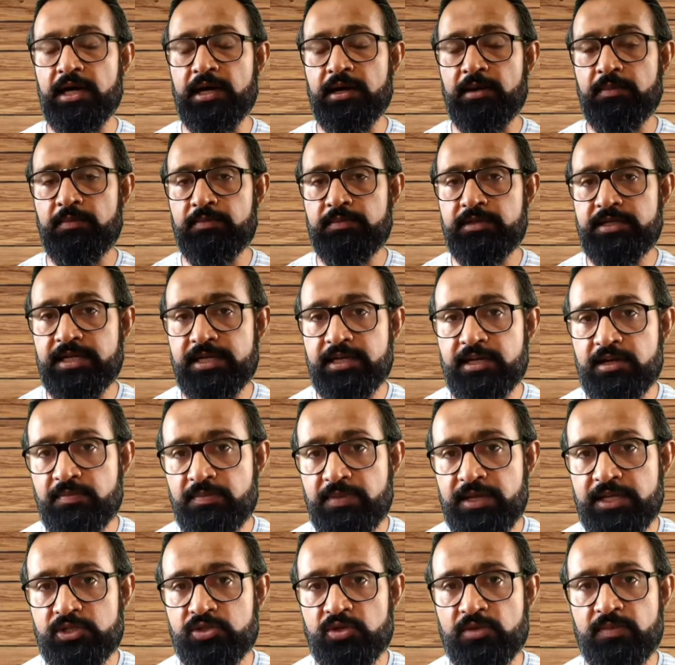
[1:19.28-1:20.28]
trigger B
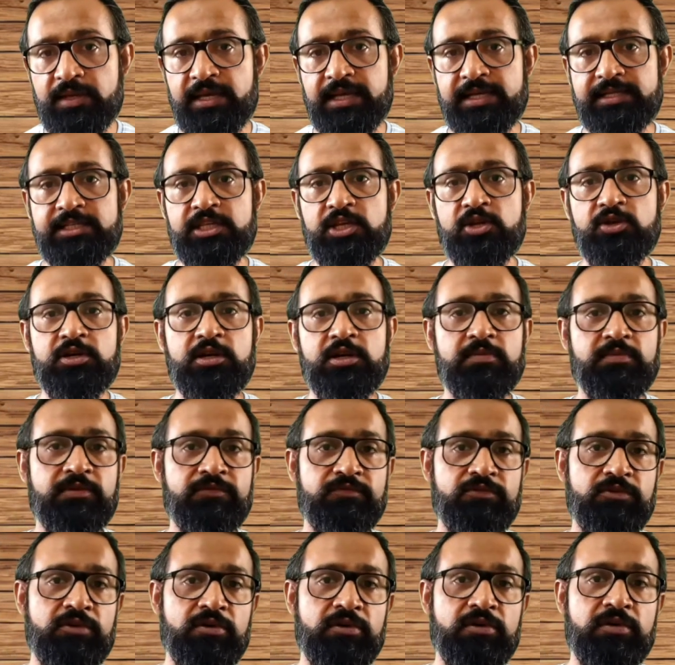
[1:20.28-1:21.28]
should be executed
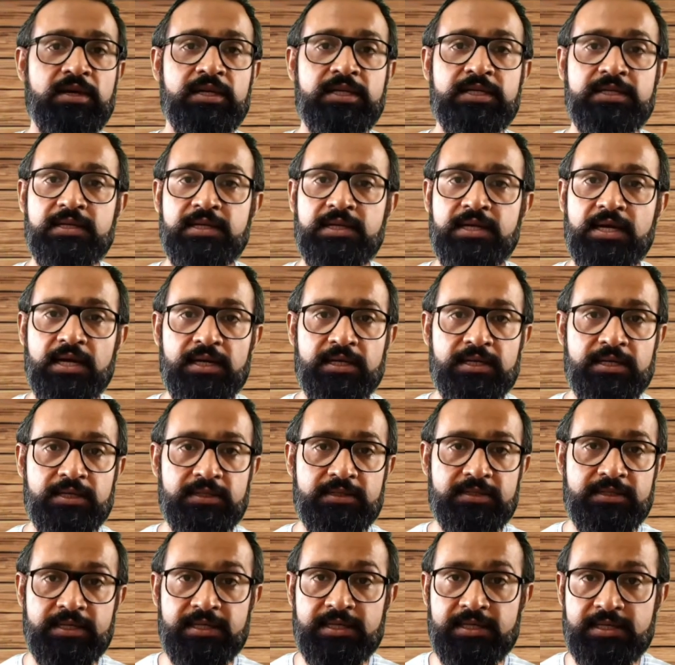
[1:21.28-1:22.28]
before
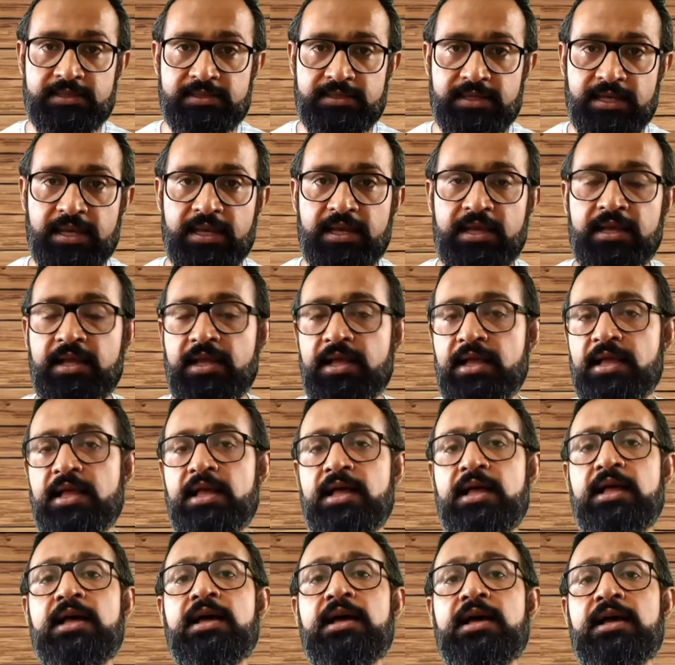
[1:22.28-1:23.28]
trigger C.
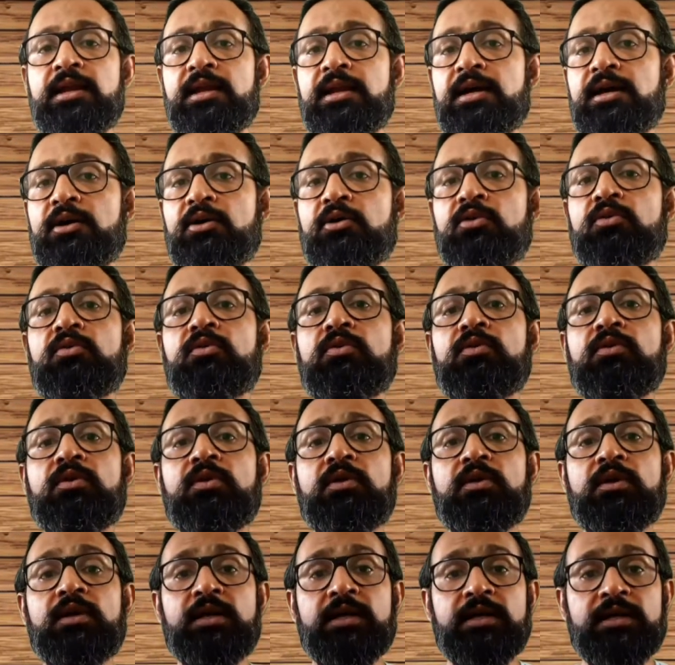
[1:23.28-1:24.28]
Now,
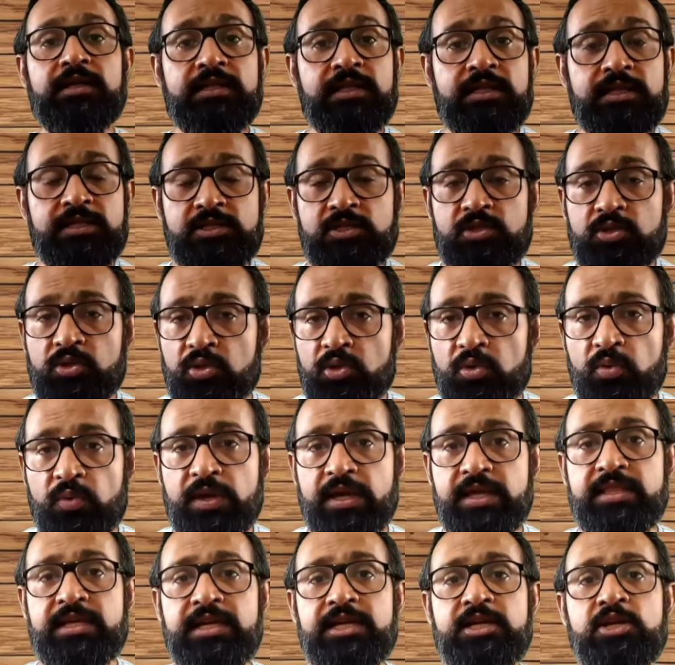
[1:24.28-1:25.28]
there is no way
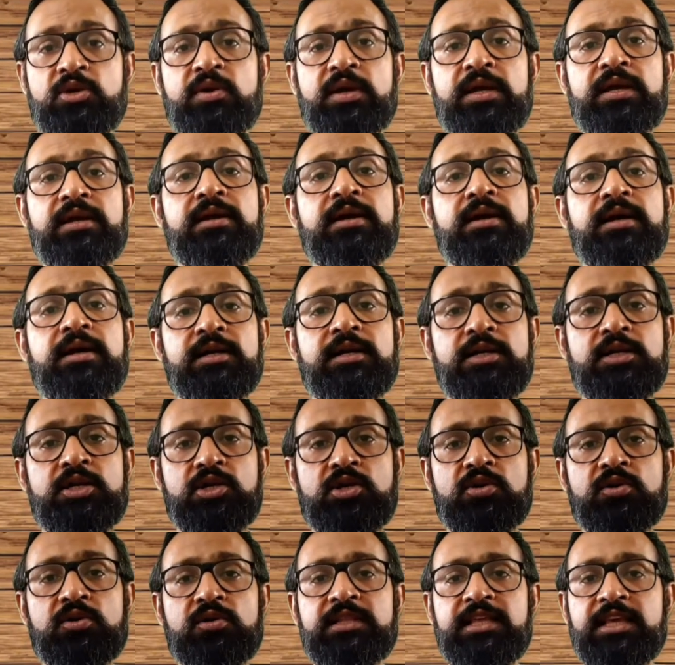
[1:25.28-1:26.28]
that you can
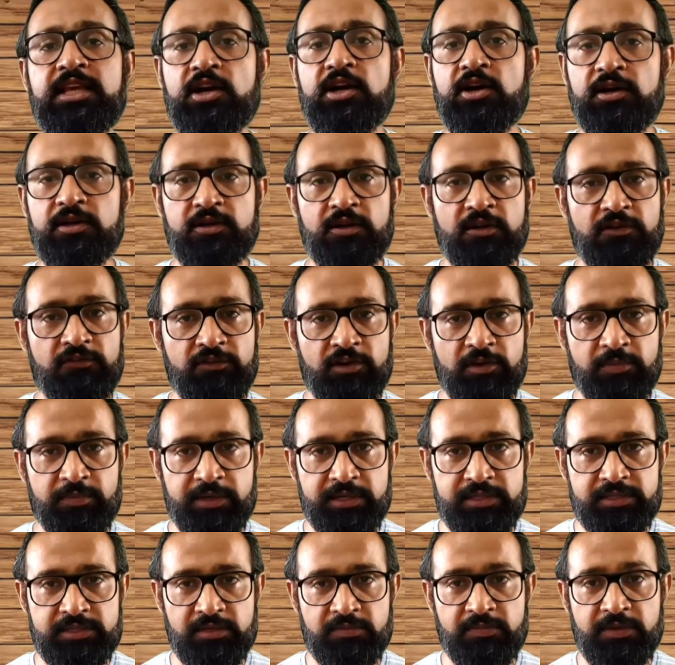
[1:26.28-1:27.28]
control the order of
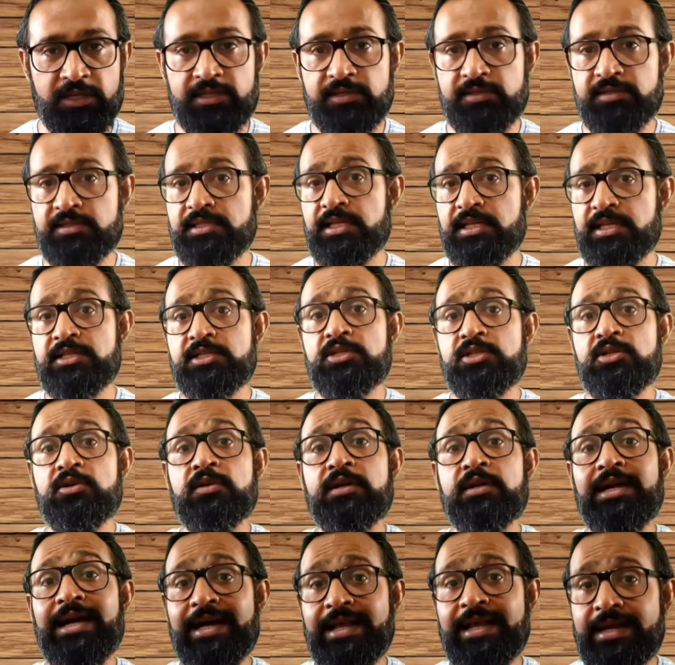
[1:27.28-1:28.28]
operation because there is no
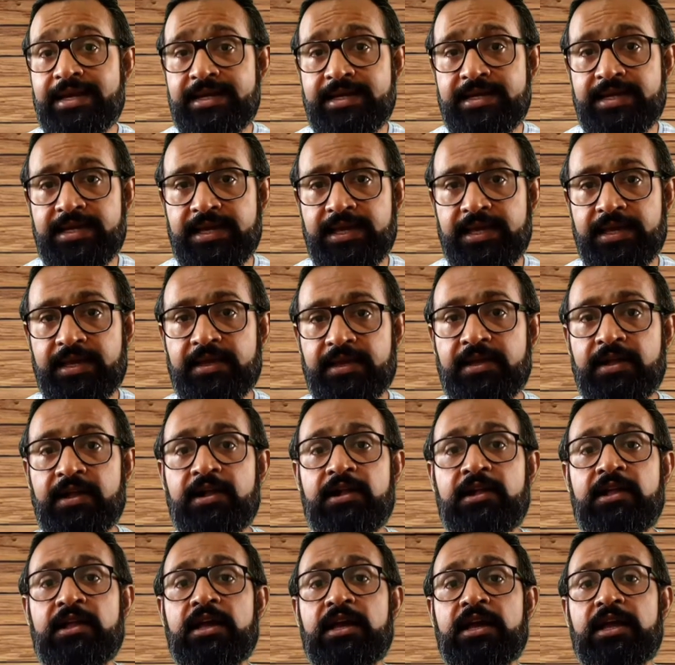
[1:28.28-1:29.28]
guarantee
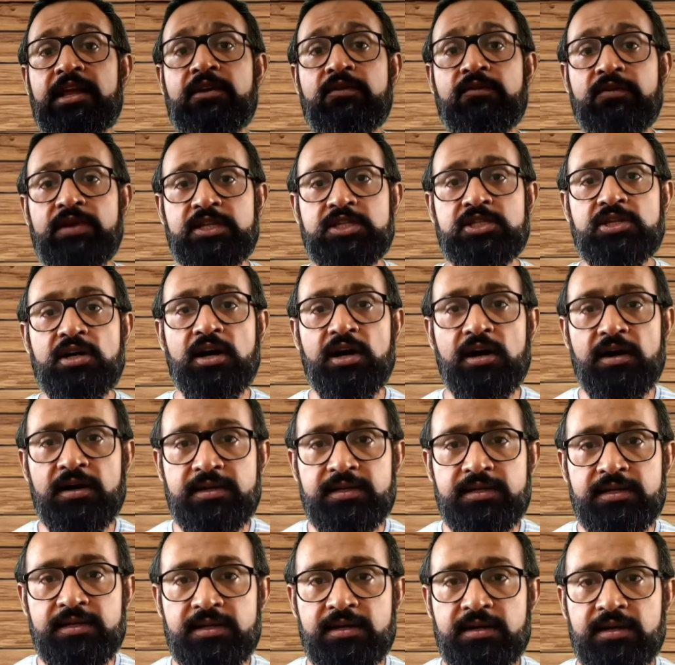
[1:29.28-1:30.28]
in which
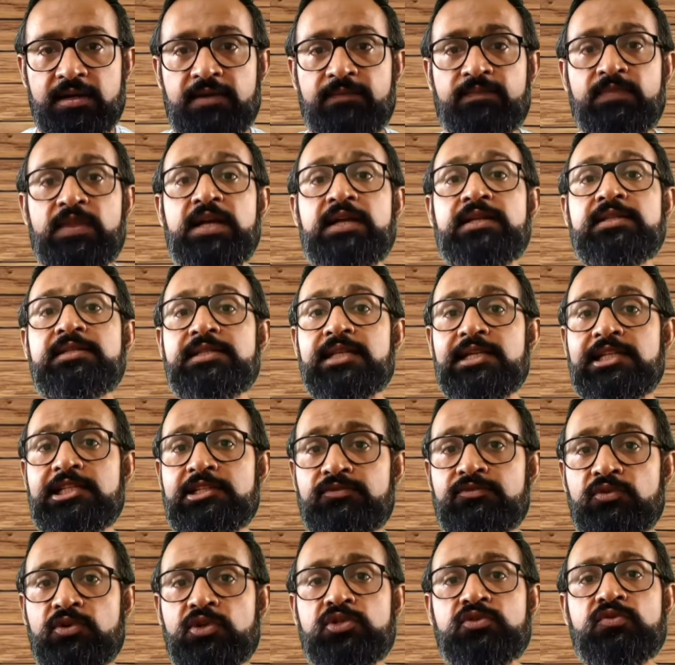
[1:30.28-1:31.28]
order
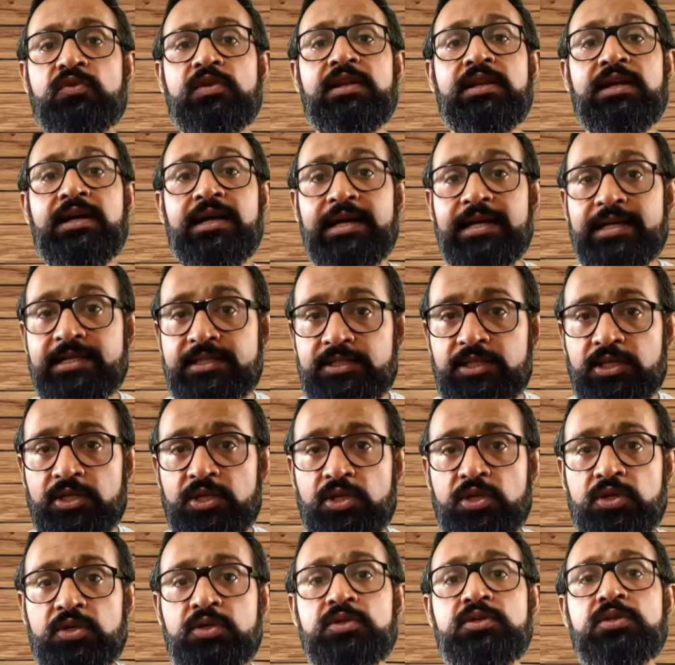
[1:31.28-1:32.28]
Salesforce will
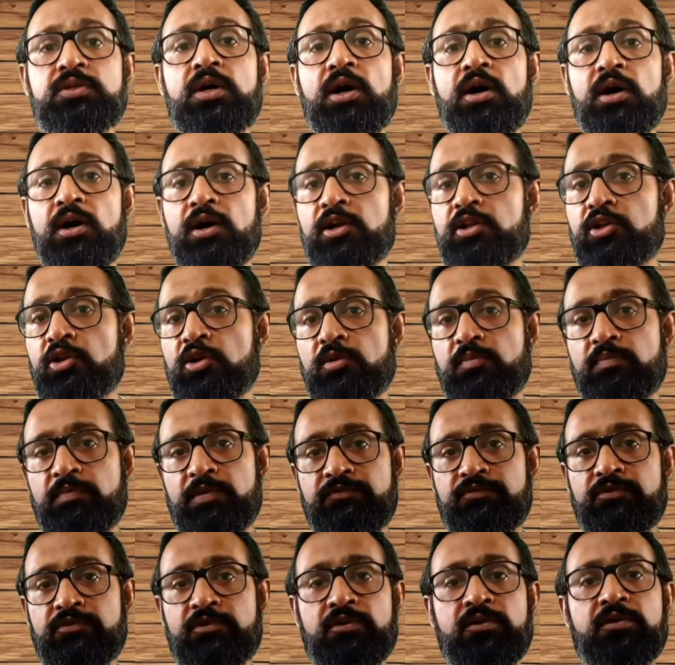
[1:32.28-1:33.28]
execute all your
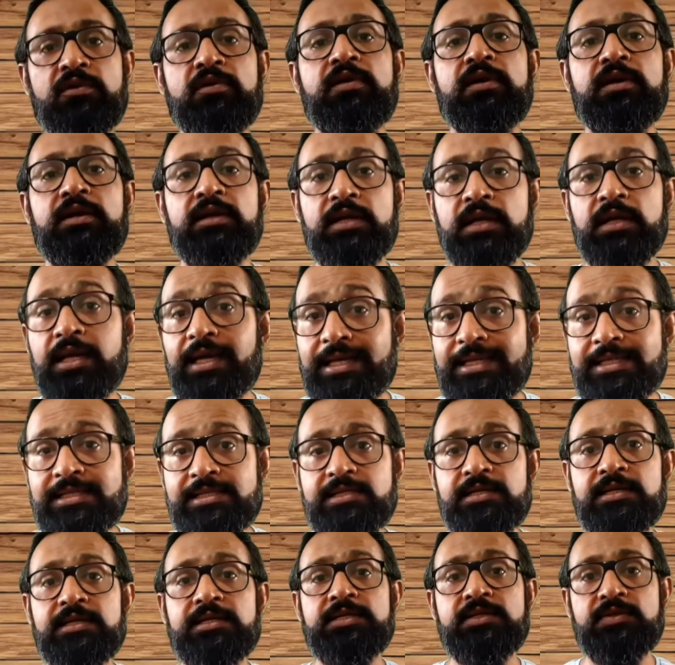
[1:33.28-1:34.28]
before
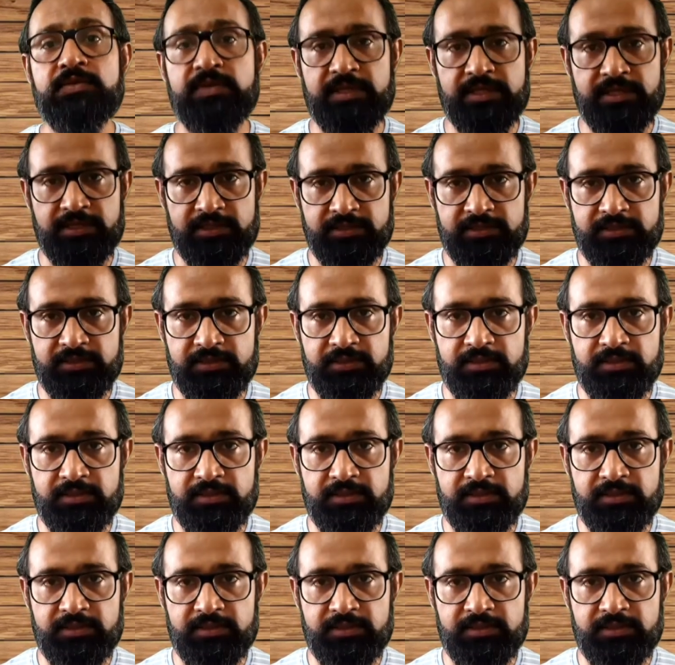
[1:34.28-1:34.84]
insert triggers.